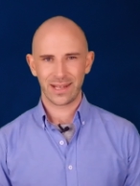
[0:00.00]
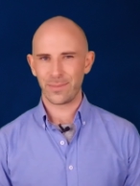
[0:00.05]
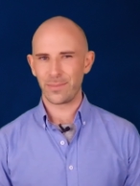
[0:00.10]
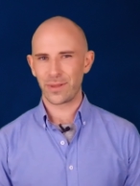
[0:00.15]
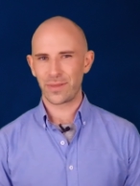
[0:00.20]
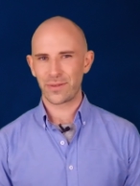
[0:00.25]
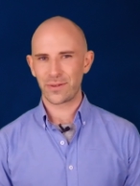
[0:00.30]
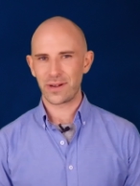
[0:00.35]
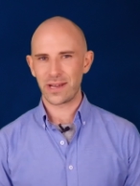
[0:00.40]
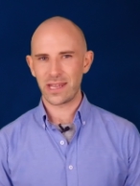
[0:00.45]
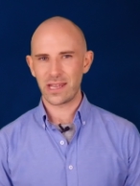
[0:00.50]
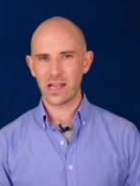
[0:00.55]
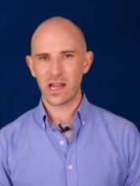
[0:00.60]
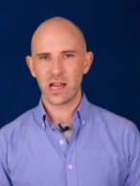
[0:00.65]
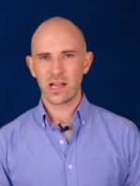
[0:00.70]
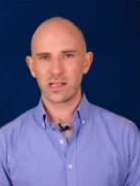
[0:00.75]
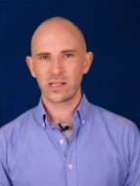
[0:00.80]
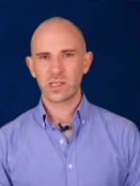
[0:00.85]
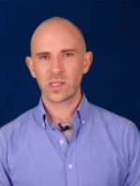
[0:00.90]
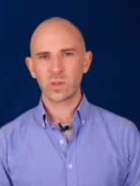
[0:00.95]
Number 3.
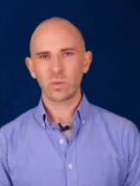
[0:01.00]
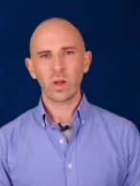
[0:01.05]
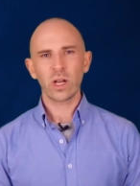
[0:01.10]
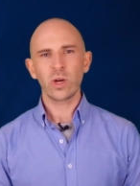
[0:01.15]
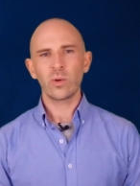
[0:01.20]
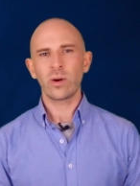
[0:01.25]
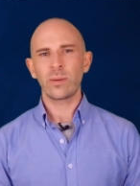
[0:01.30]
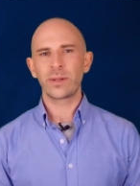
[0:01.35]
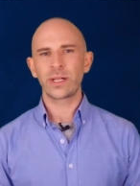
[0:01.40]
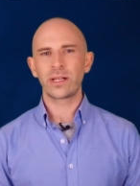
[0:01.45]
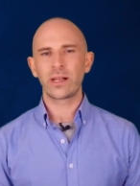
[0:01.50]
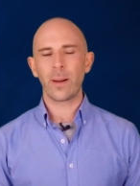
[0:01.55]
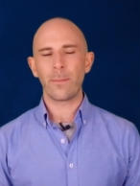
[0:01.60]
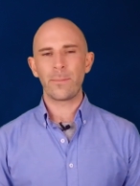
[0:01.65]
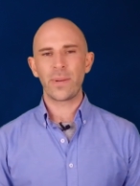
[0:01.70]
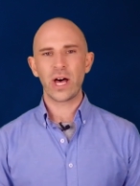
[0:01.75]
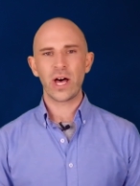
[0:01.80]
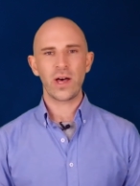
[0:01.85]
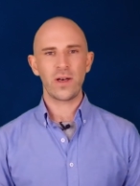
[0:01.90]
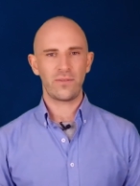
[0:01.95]

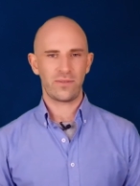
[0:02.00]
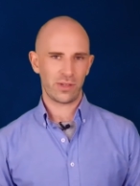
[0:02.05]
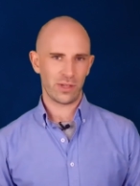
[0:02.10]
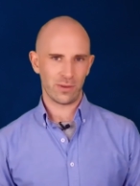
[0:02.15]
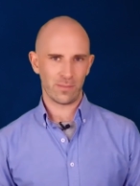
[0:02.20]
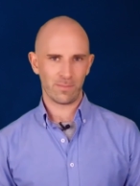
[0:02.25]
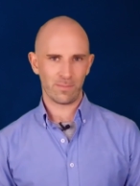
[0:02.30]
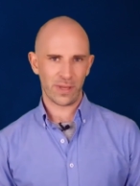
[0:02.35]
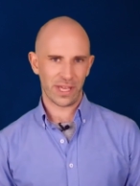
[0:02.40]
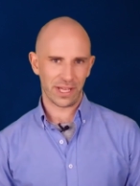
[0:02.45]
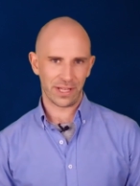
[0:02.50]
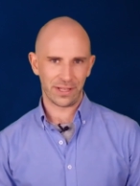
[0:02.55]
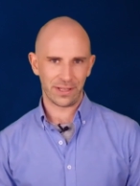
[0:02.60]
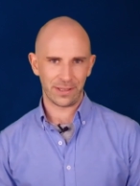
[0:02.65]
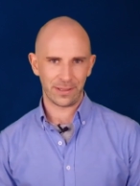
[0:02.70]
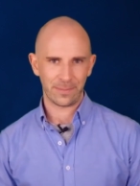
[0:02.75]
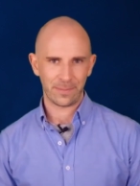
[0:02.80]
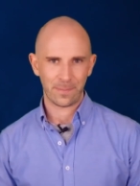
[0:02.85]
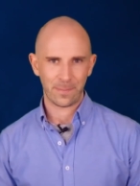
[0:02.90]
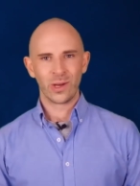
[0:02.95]
Swallowable Perfume
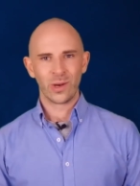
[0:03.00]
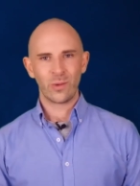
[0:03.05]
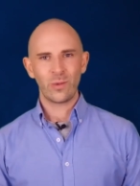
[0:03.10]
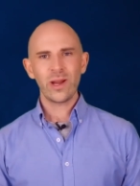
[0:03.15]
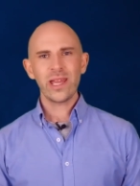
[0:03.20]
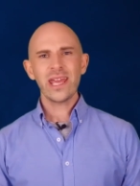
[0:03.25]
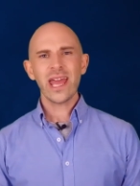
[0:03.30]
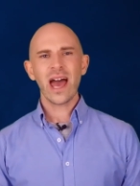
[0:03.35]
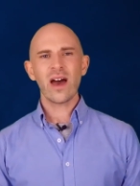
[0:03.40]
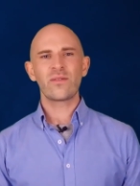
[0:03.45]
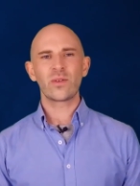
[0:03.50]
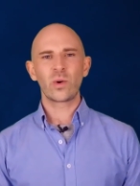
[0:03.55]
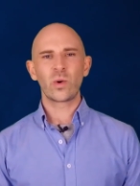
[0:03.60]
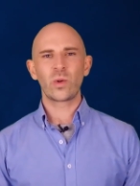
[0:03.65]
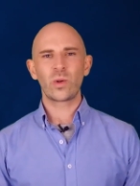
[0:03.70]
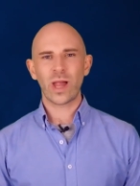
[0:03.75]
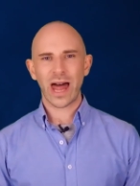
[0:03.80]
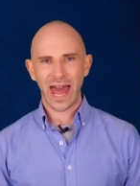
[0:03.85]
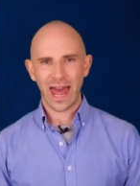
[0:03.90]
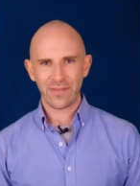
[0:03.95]
Pill we have
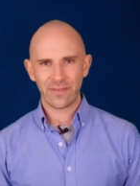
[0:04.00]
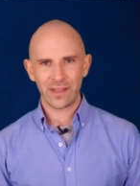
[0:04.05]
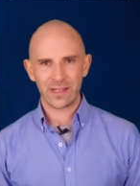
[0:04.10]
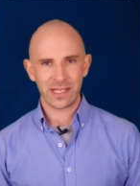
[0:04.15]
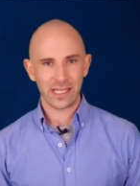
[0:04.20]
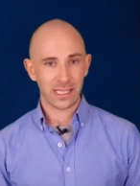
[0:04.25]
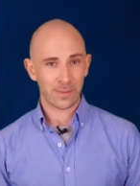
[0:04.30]
all had the